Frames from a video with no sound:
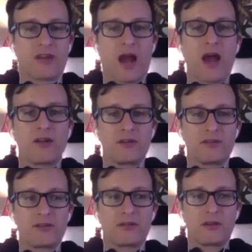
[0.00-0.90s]

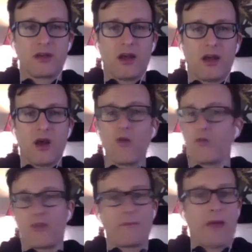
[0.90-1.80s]
dollars over
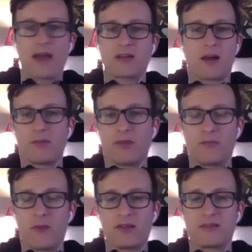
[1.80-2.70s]
the past couple of
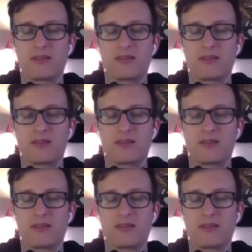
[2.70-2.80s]
months.